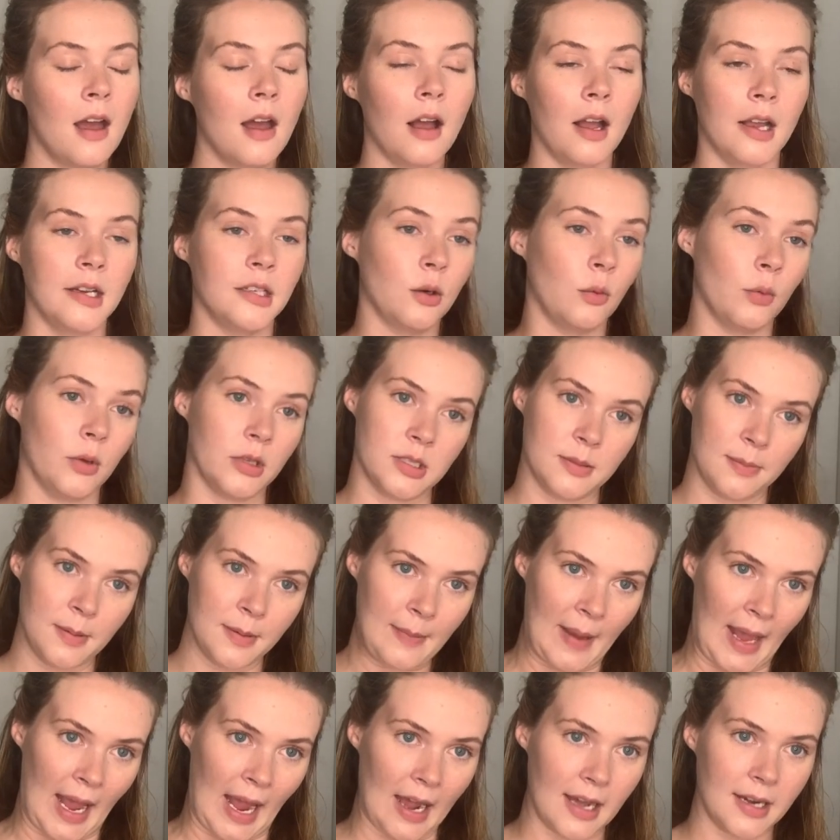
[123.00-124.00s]
I don't want to be
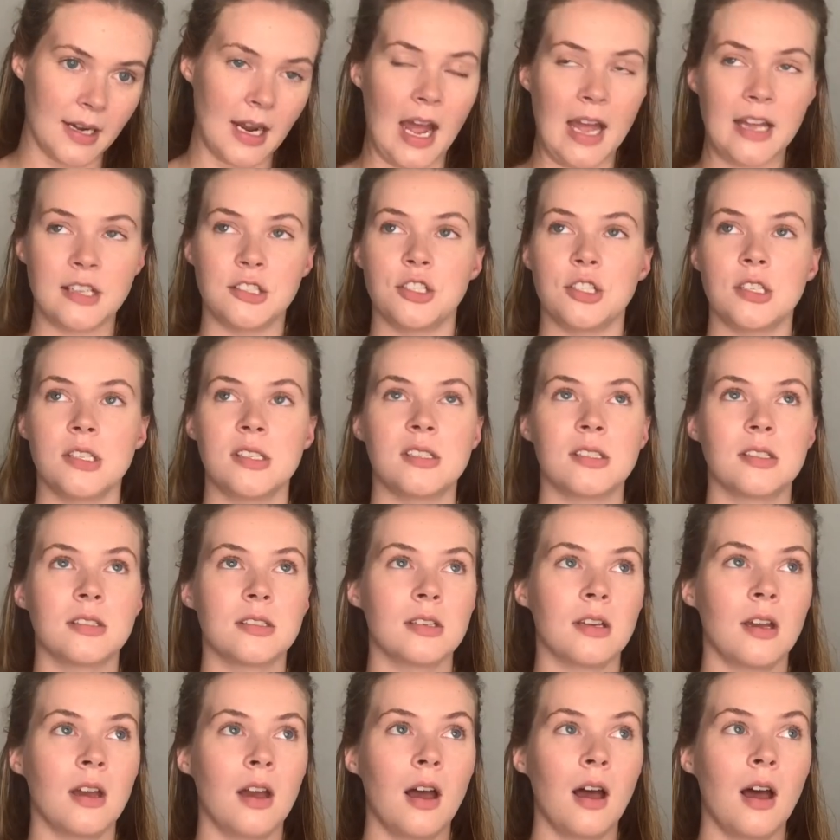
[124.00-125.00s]
bad. I
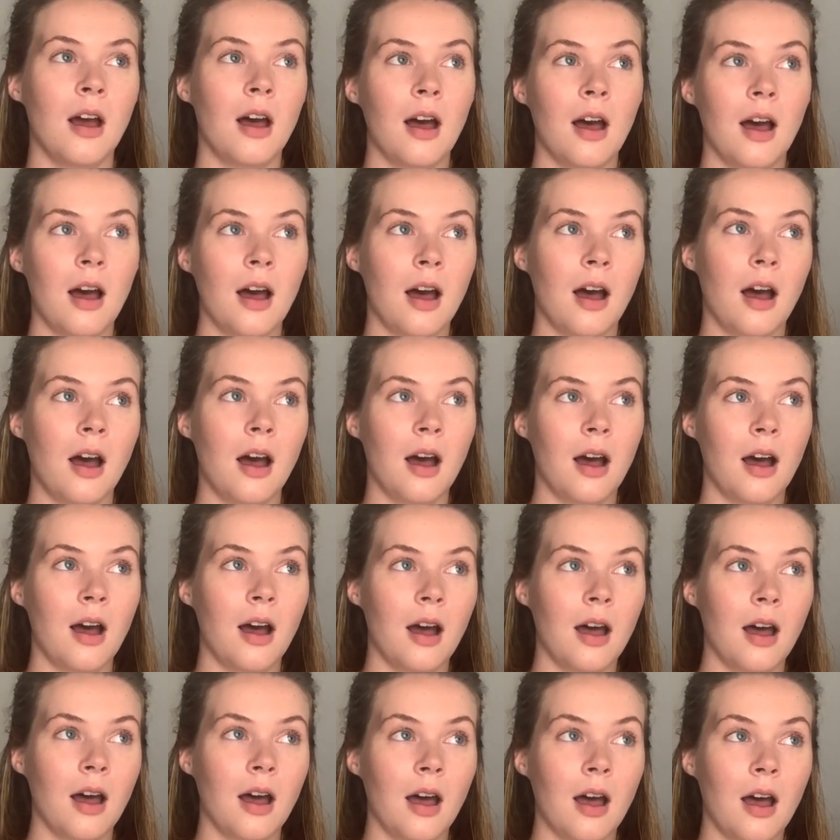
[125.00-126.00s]
just,
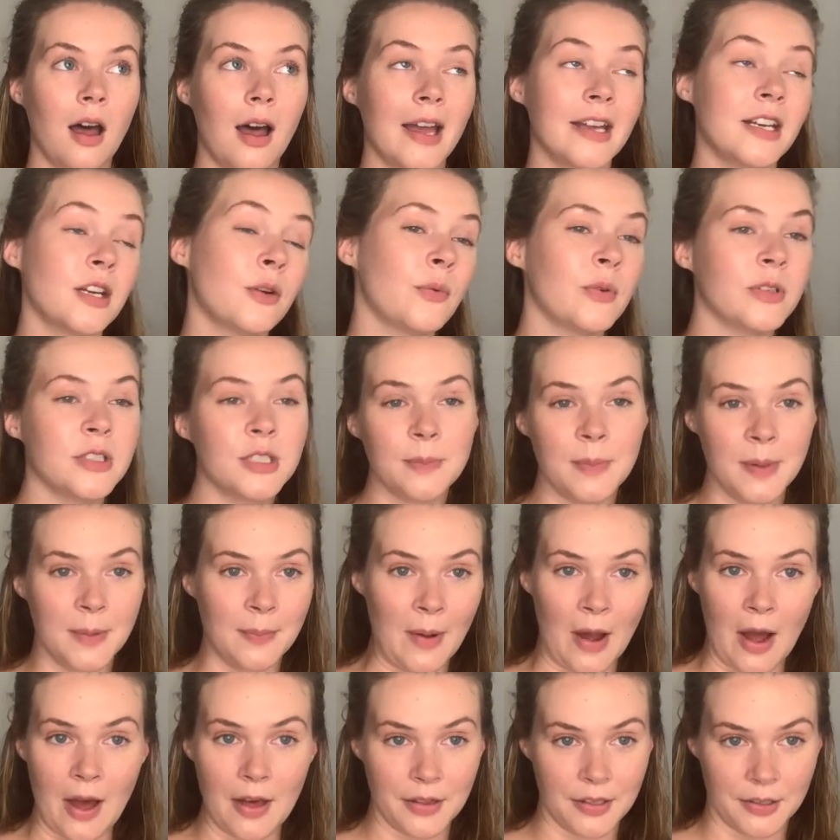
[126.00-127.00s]
I don't want to be
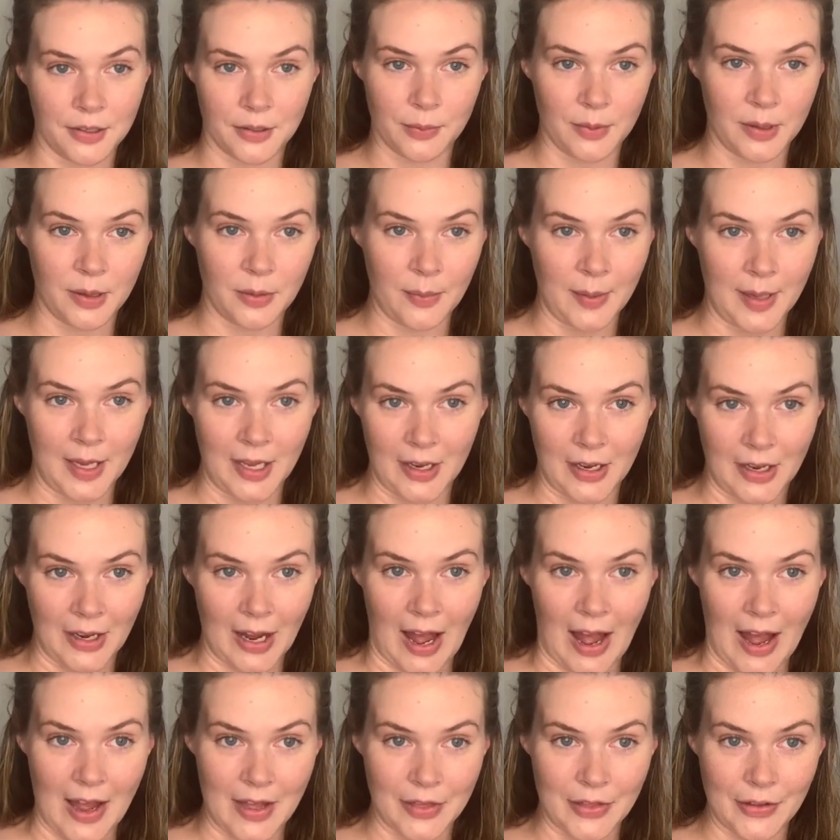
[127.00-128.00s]
bothered with being
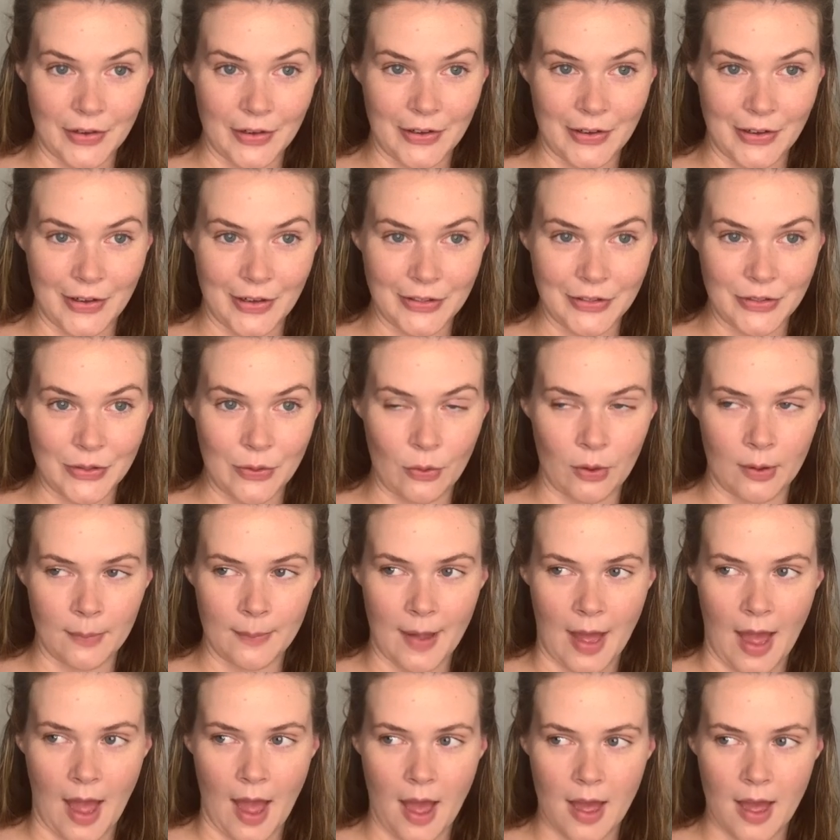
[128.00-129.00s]
either good nor bad.